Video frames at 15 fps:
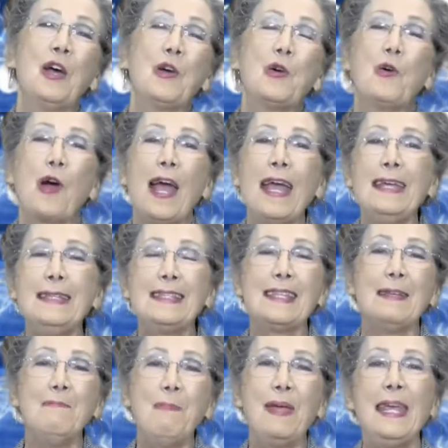Grace
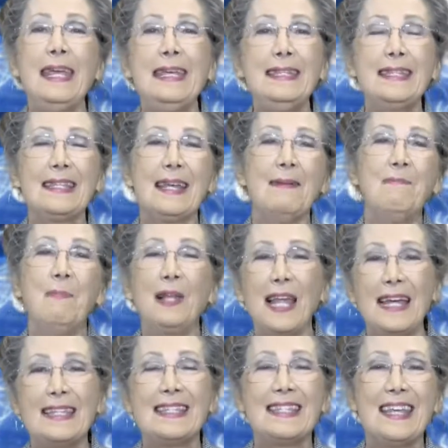and peace and
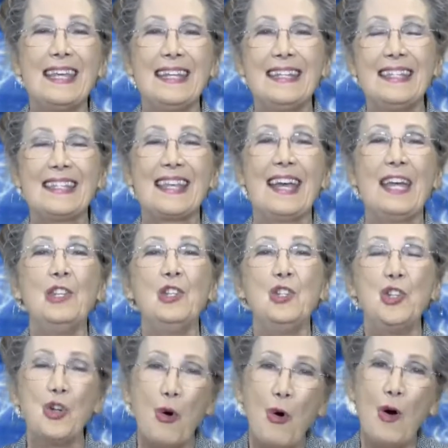blessings and
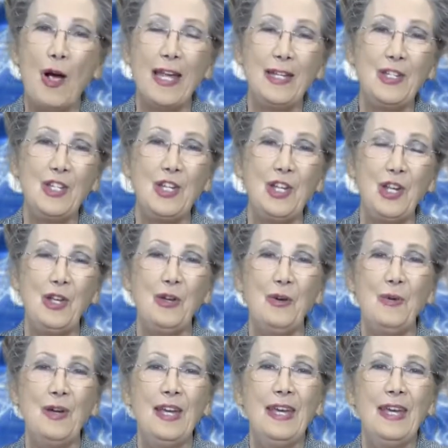joy to you